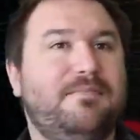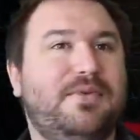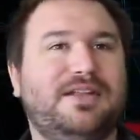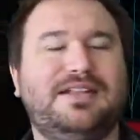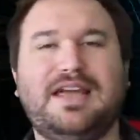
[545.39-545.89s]

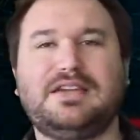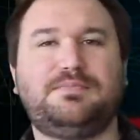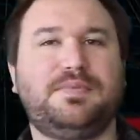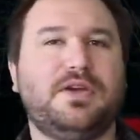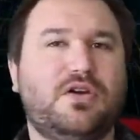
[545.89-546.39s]
But let's
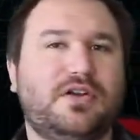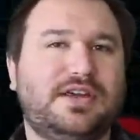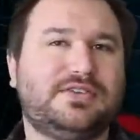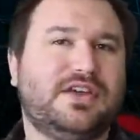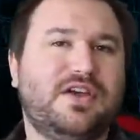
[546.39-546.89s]
be
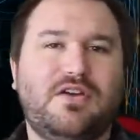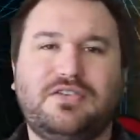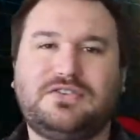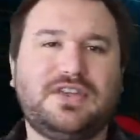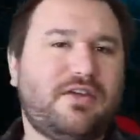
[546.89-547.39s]
honest,
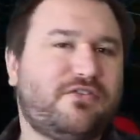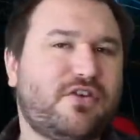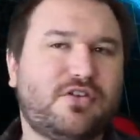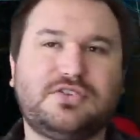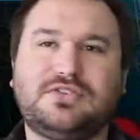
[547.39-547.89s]
Seth
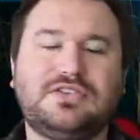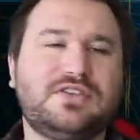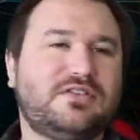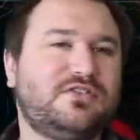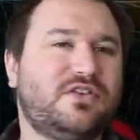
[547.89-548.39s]
Rollins
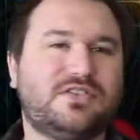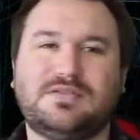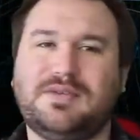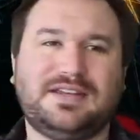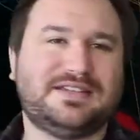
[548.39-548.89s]
deserves not
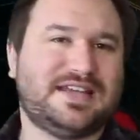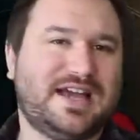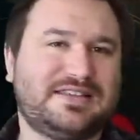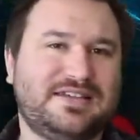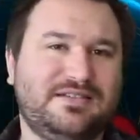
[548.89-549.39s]
to be in the
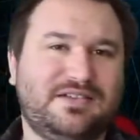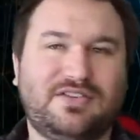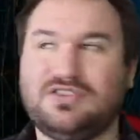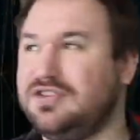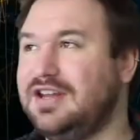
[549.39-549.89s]
tag team
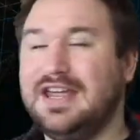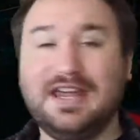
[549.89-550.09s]
division.